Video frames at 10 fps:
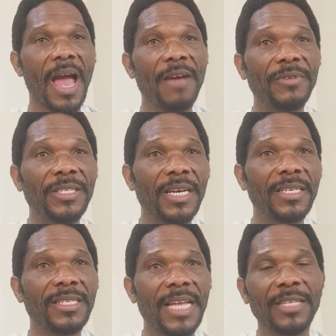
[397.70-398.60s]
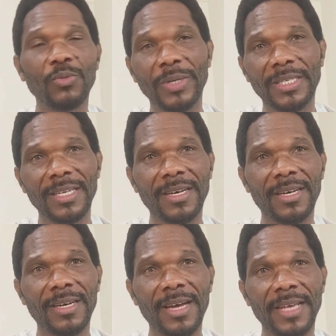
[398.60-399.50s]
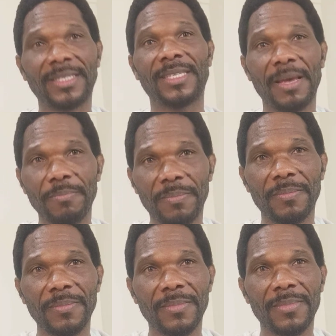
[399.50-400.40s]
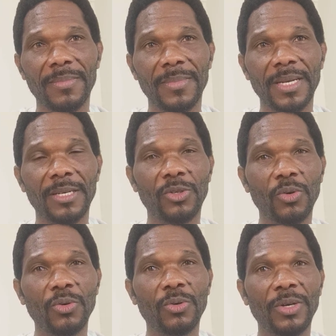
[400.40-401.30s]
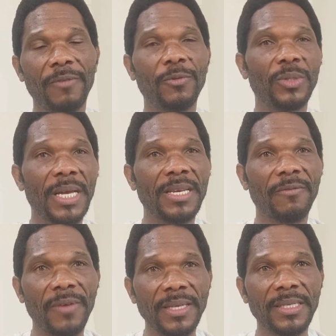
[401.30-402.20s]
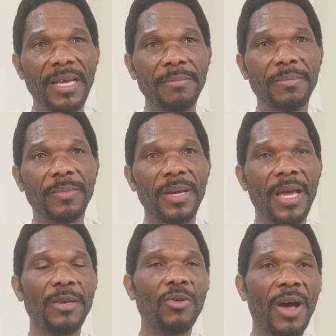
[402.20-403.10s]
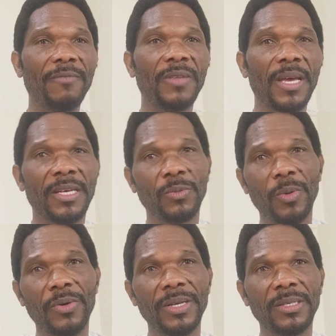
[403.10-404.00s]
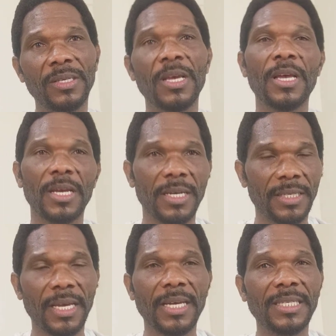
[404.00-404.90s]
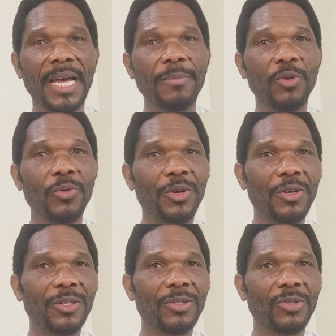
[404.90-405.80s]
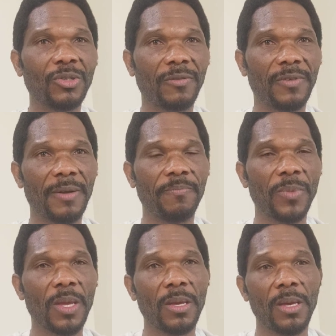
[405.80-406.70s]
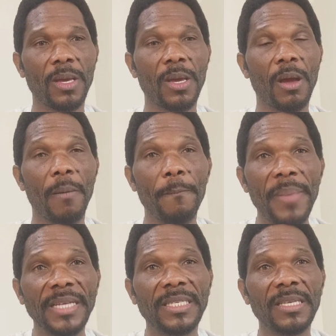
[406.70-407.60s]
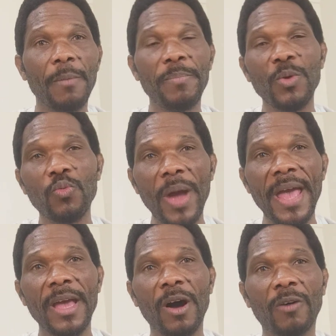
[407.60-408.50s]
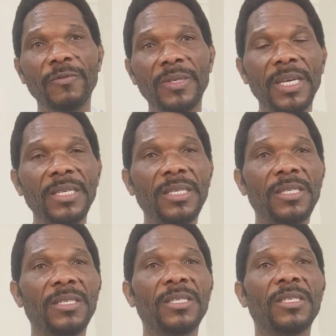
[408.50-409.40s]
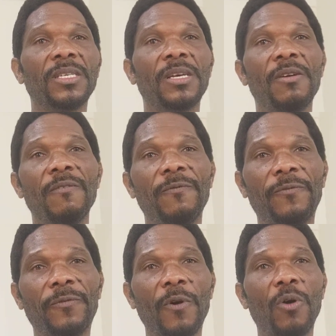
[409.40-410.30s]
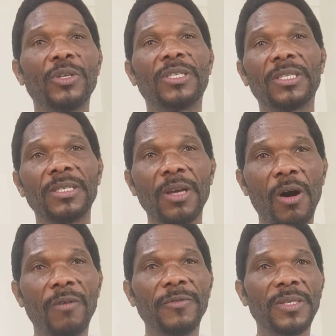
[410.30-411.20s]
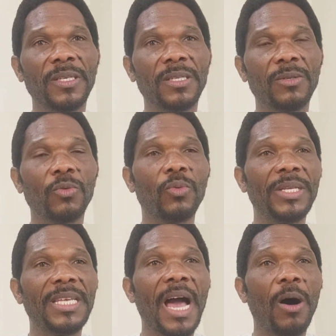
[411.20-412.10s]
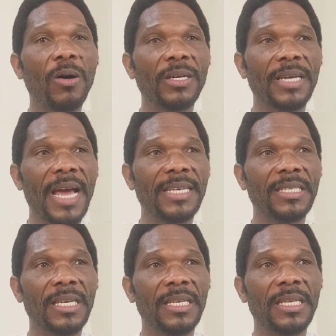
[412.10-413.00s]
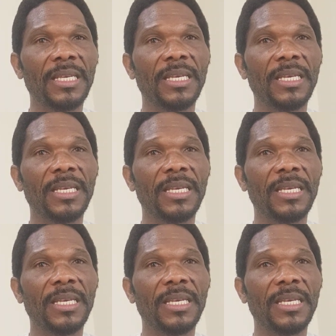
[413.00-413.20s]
Every journey starts with a step. So if you take the first step and you have the experience, the second time you will not suffer. But beware of this fraud offices with their organizing